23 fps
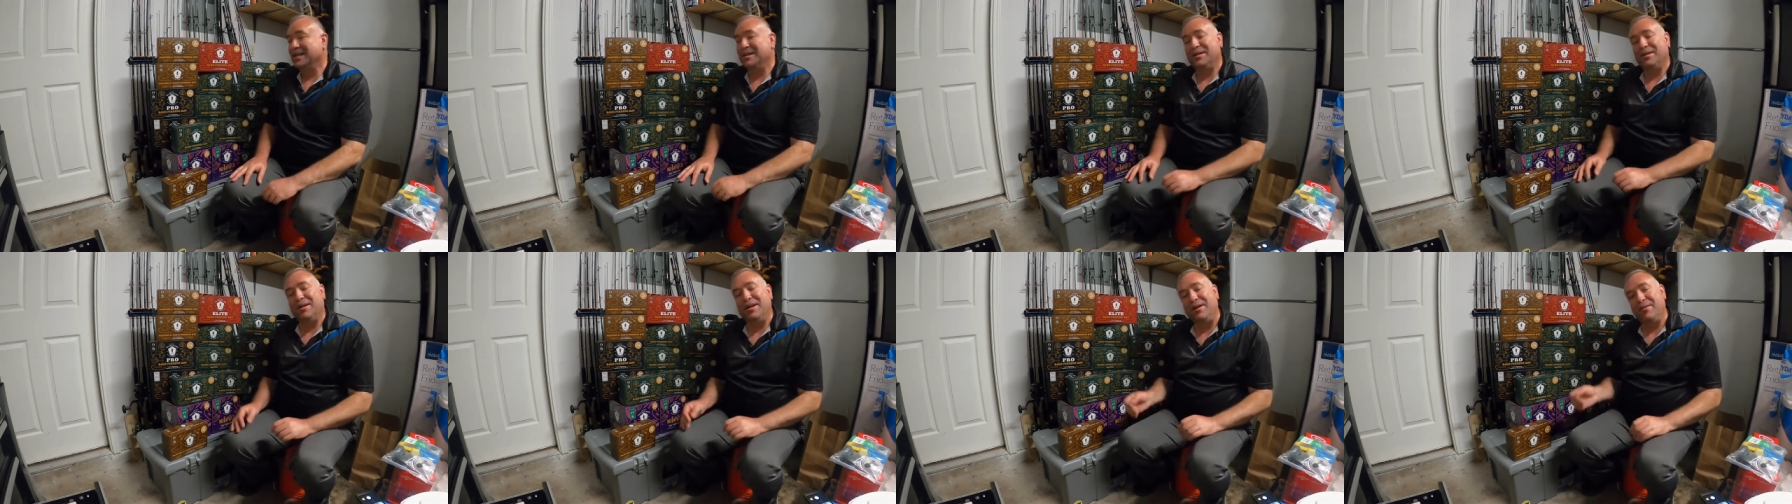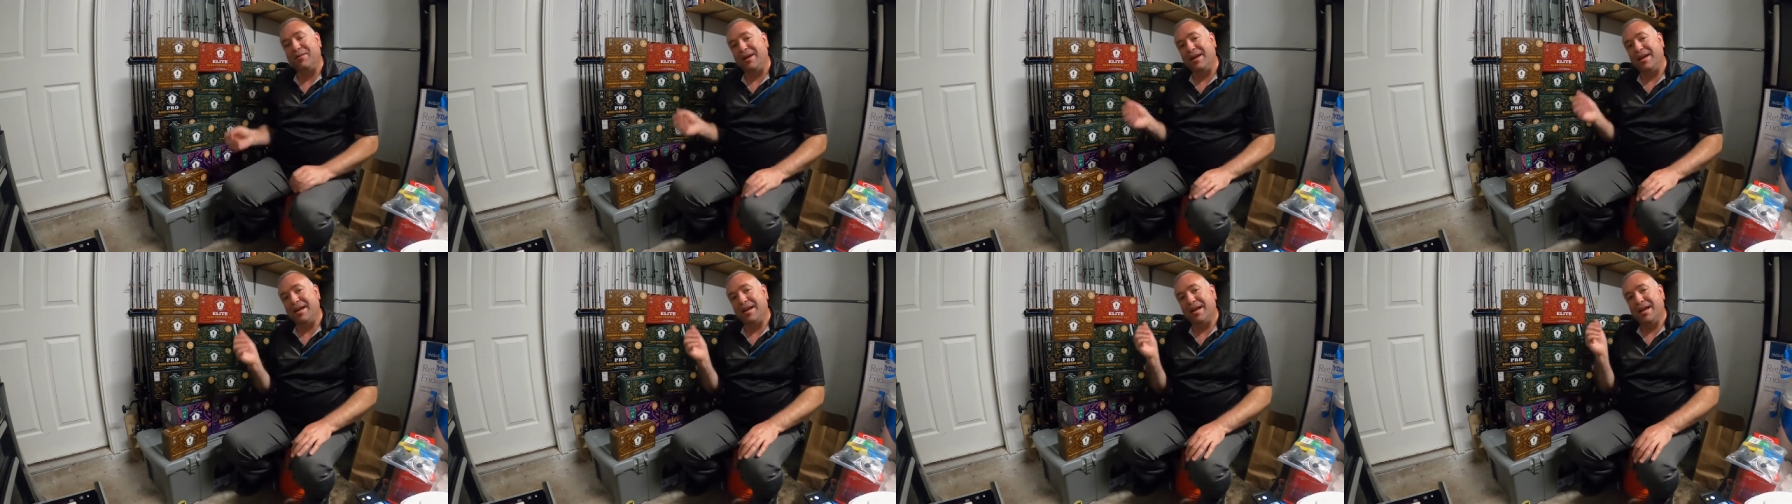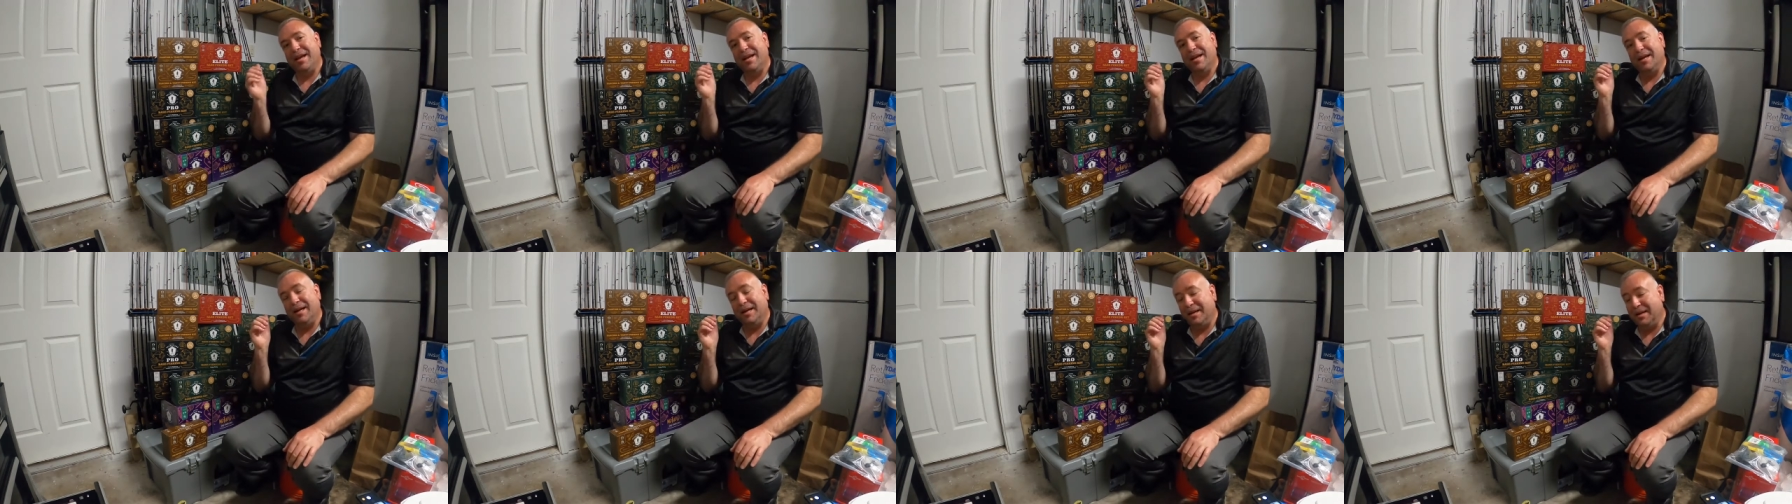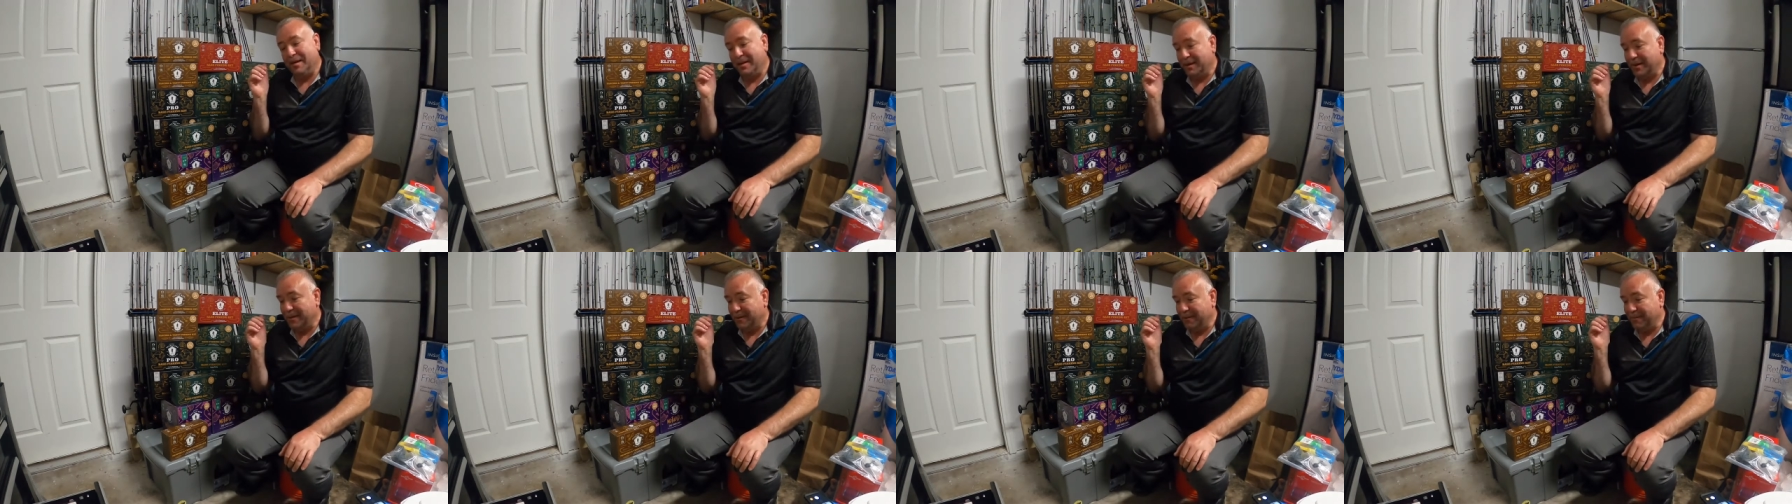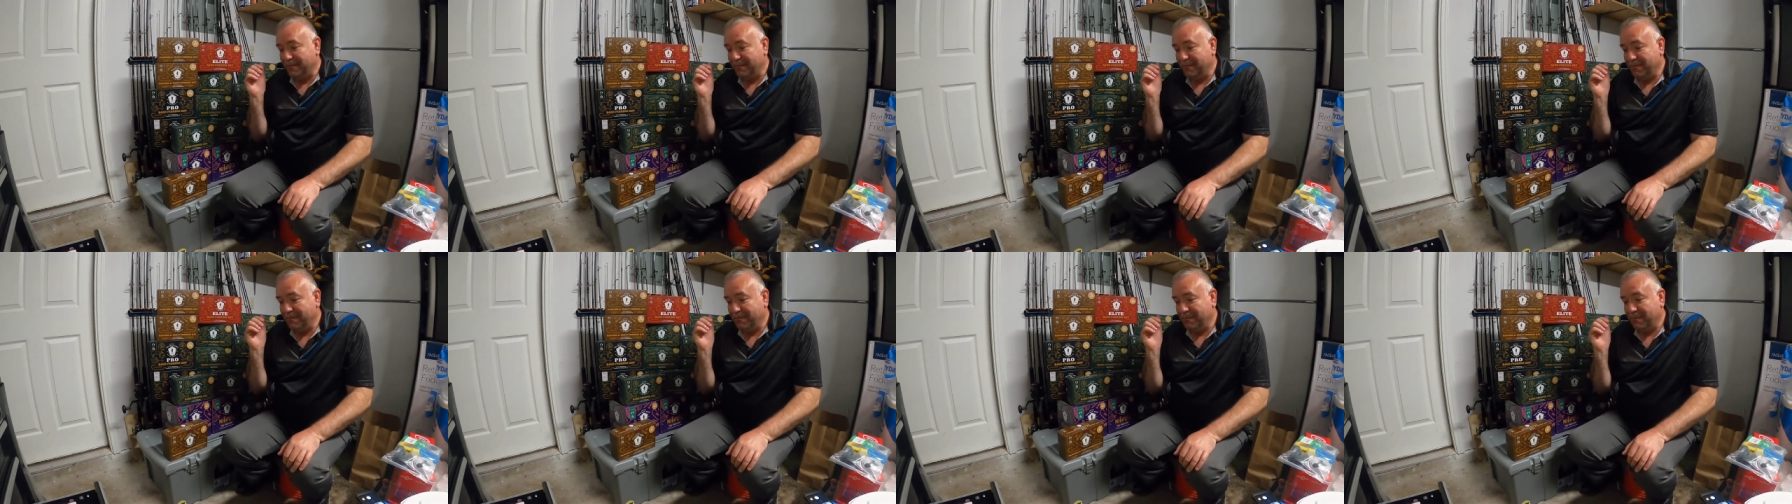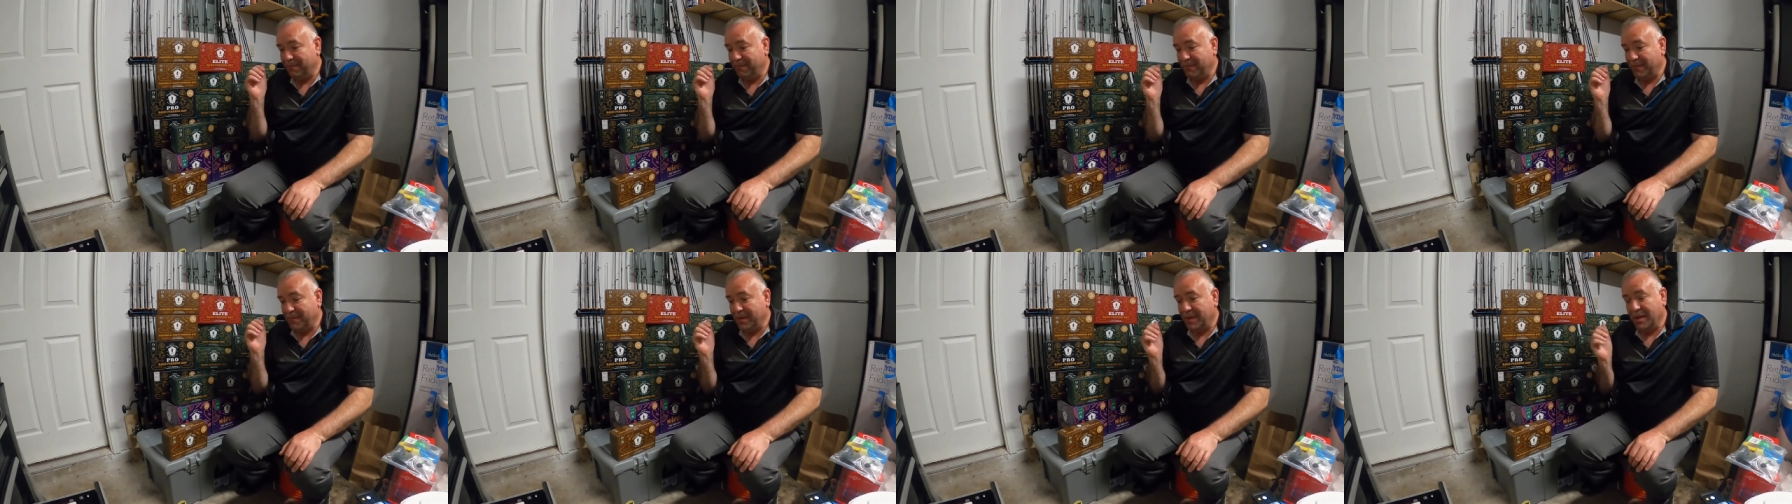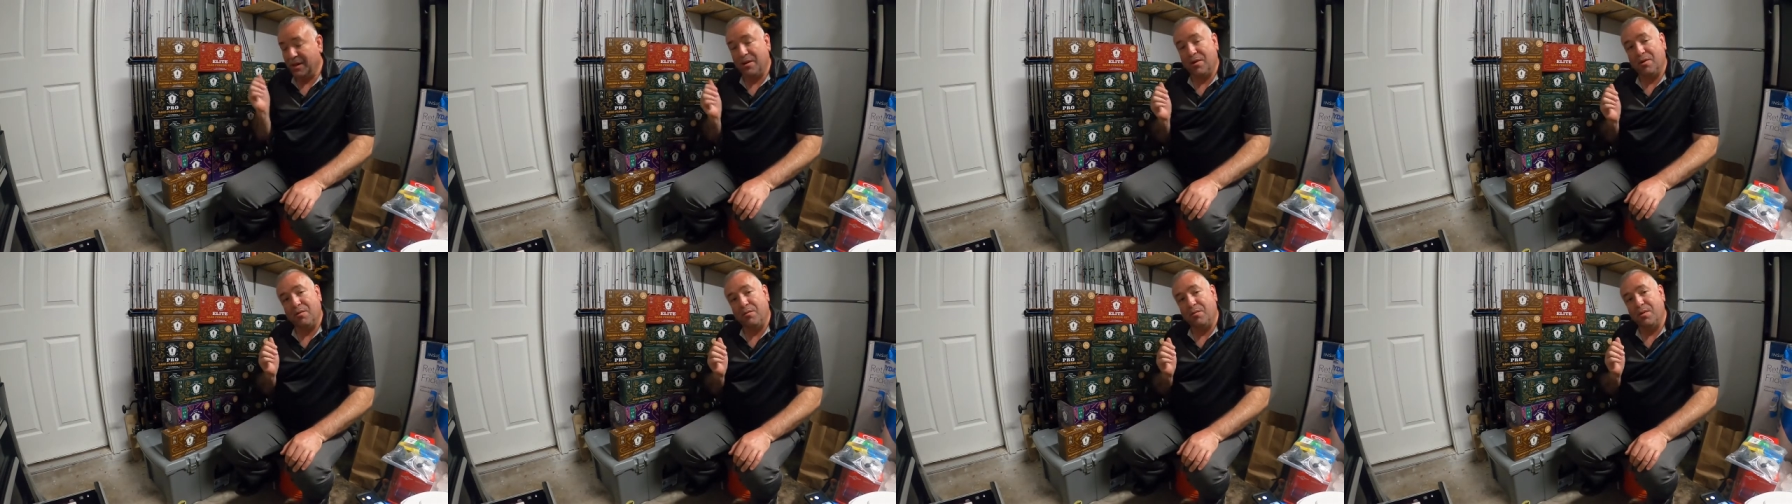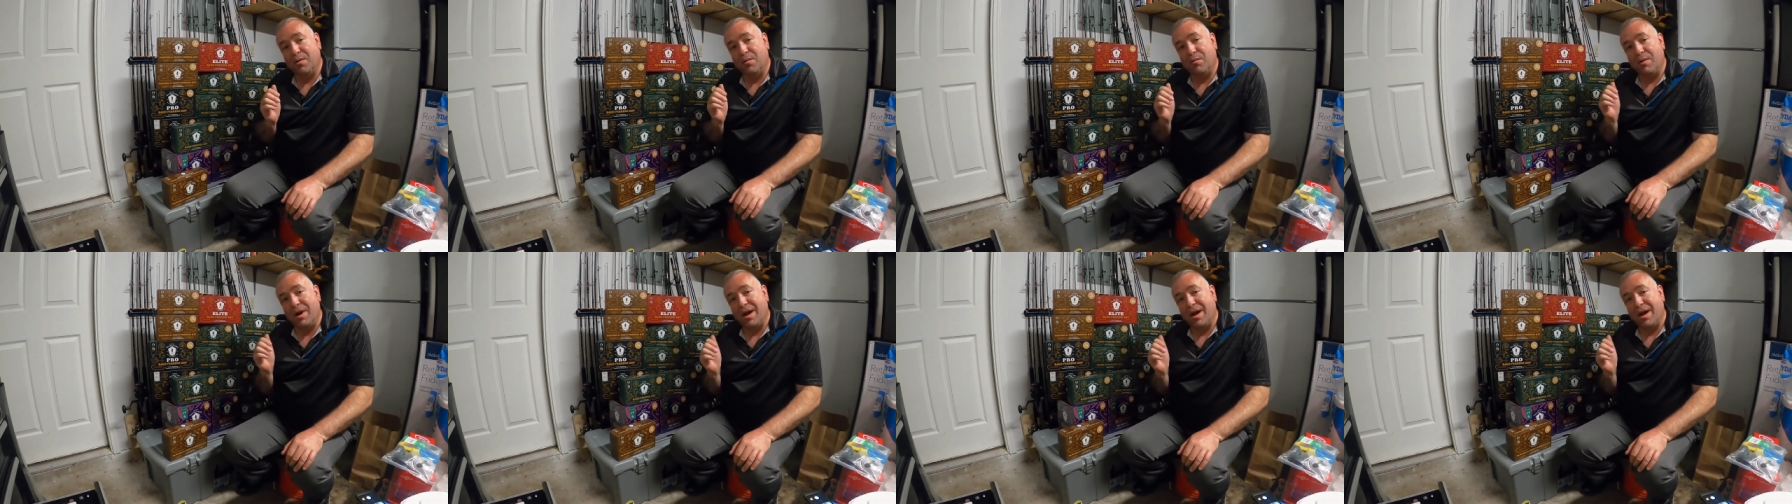So anyway, um, we'll